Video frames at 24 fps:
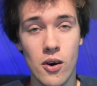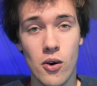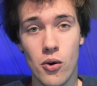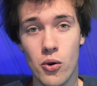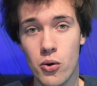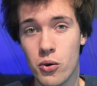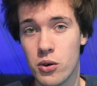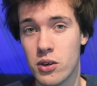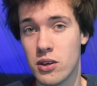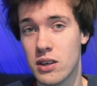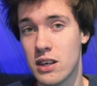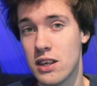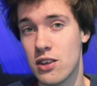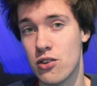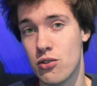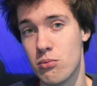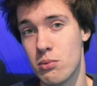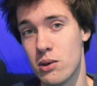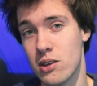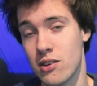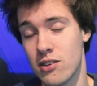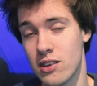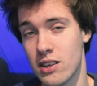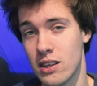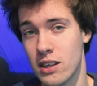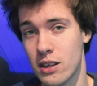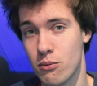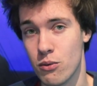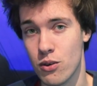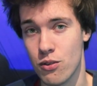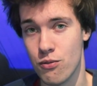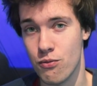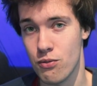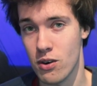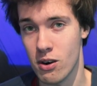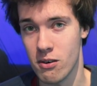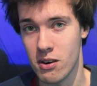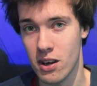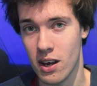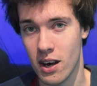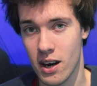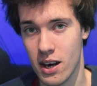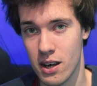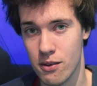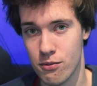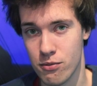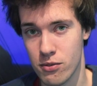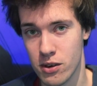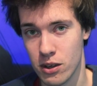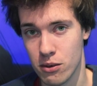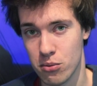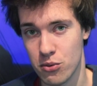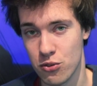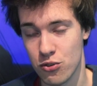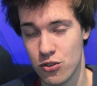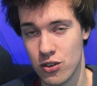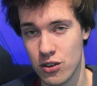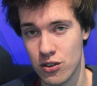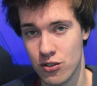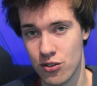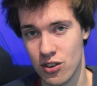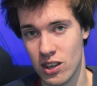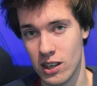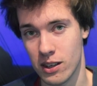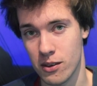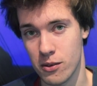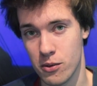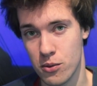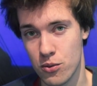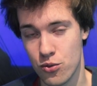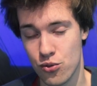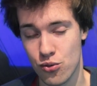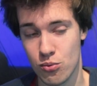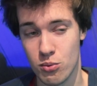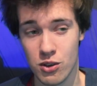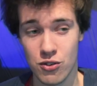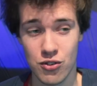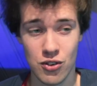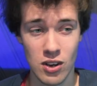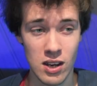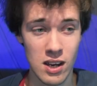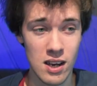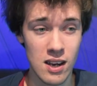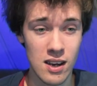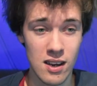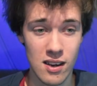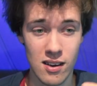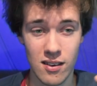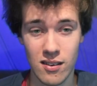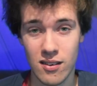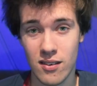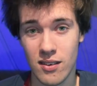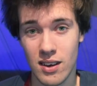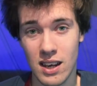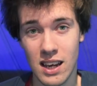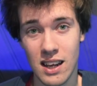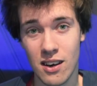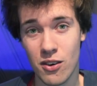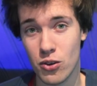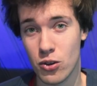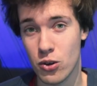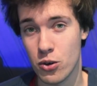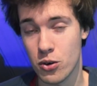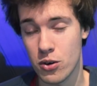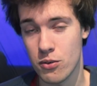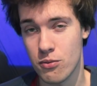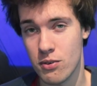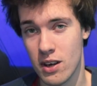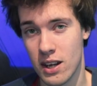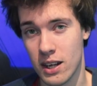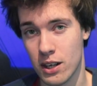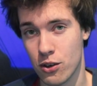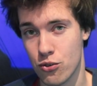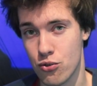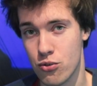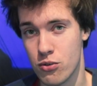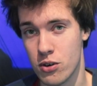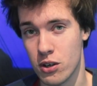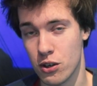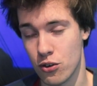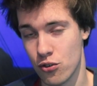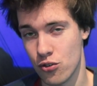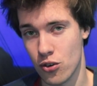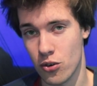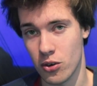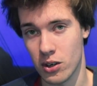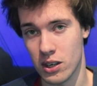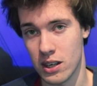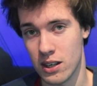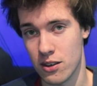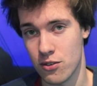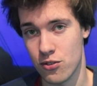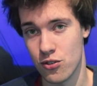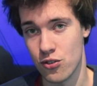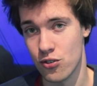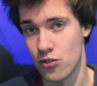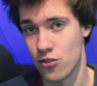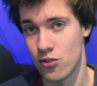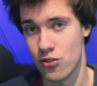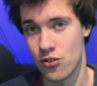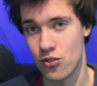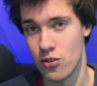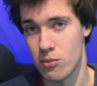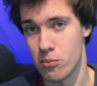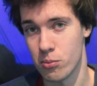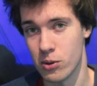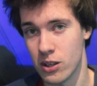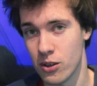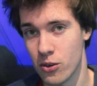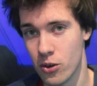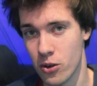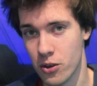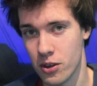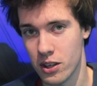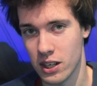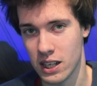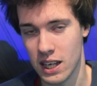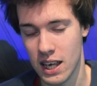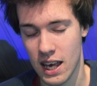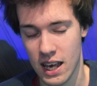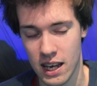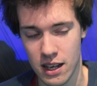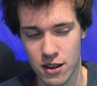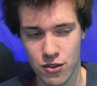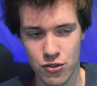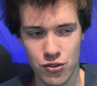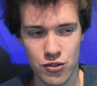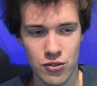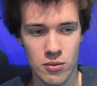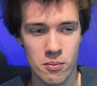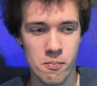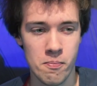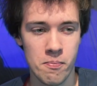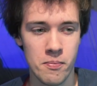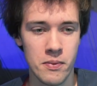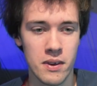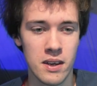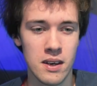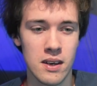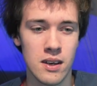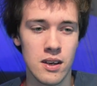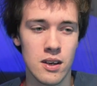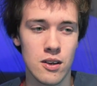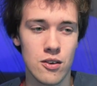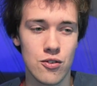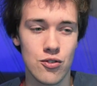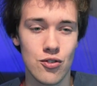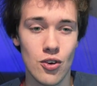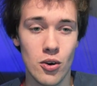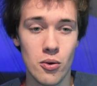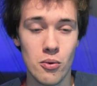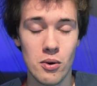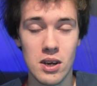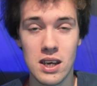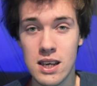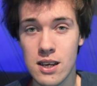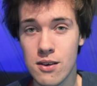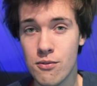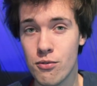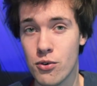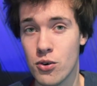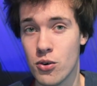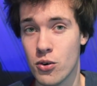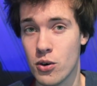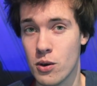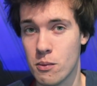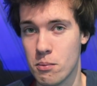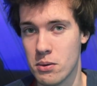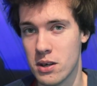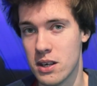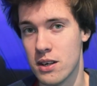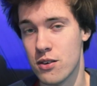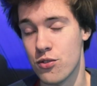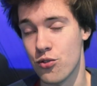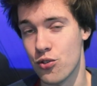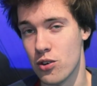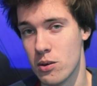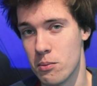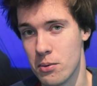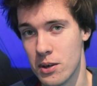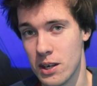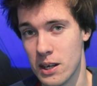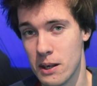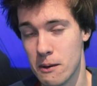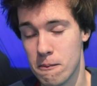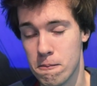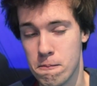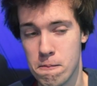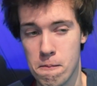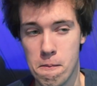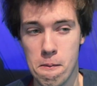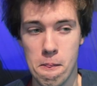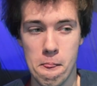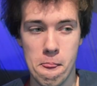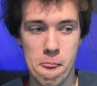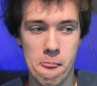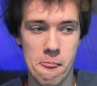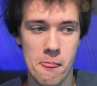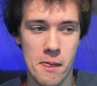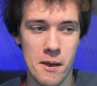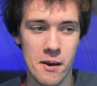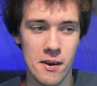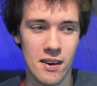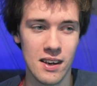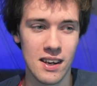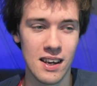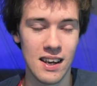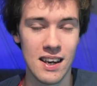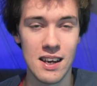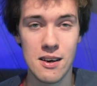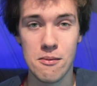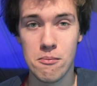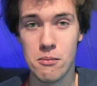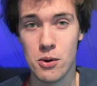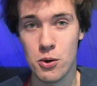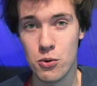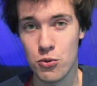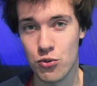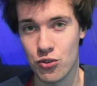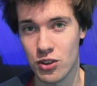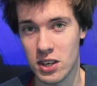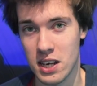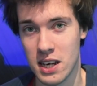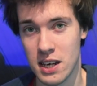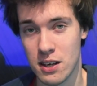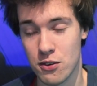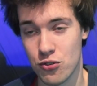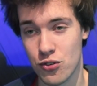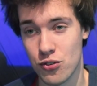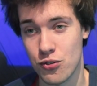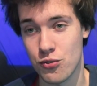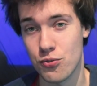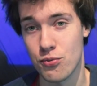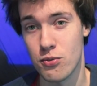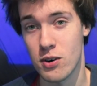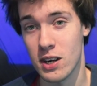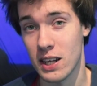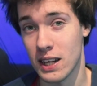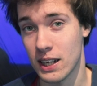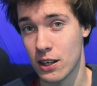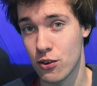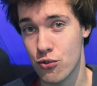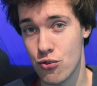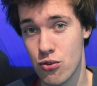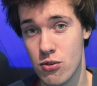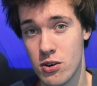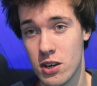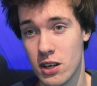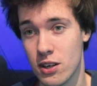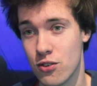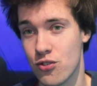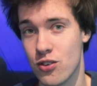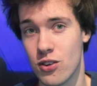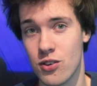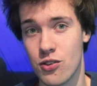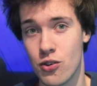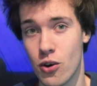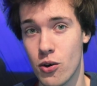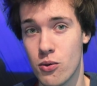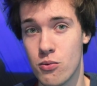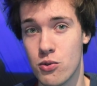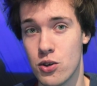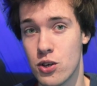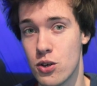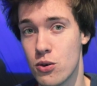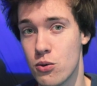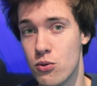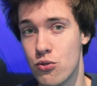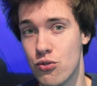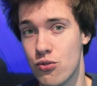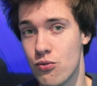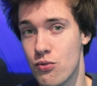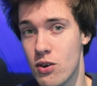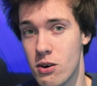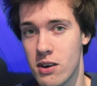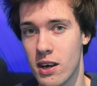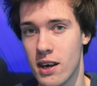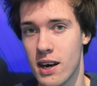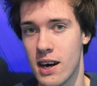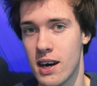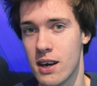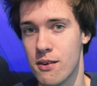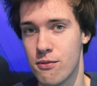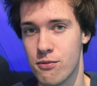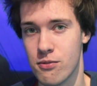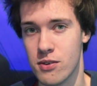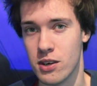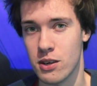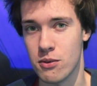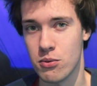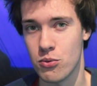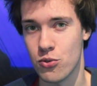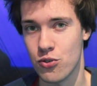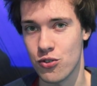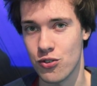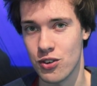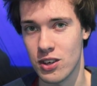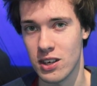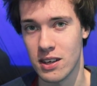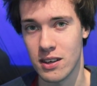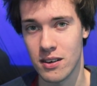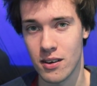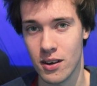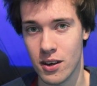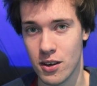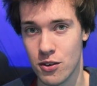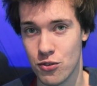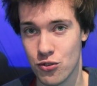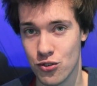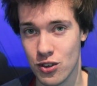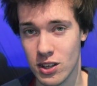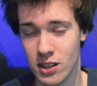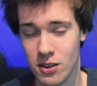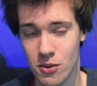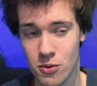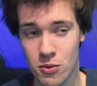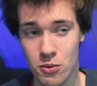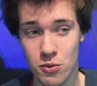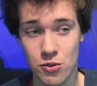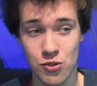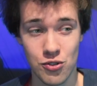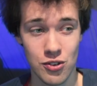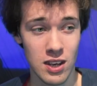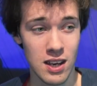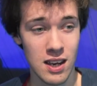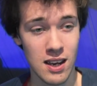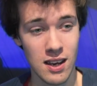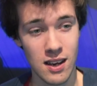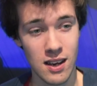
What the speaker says: or you need to be dealing with very high frequency signals, which in a lot of electronic circuits is simply not the case. So even on a PCB, in most cases, for electronics that don't use very high frequency signals,